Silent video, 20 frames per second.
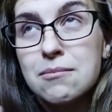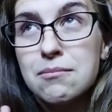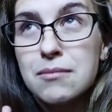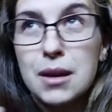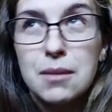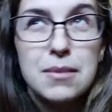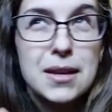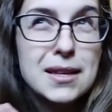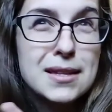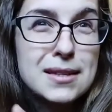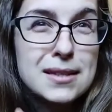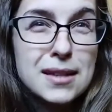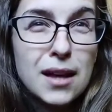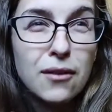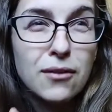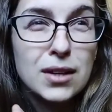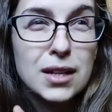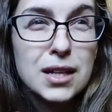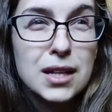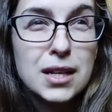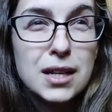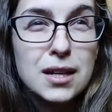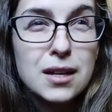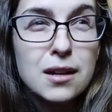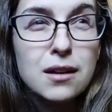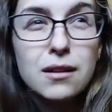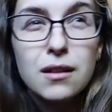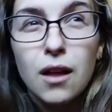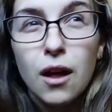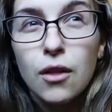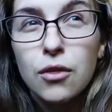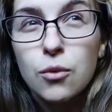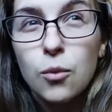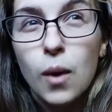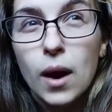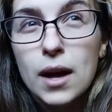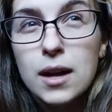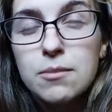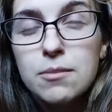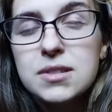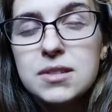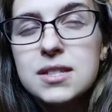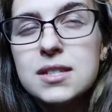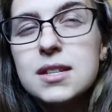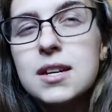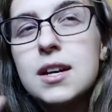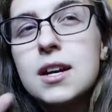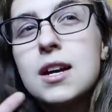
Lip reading: maybe 70 cloth wipes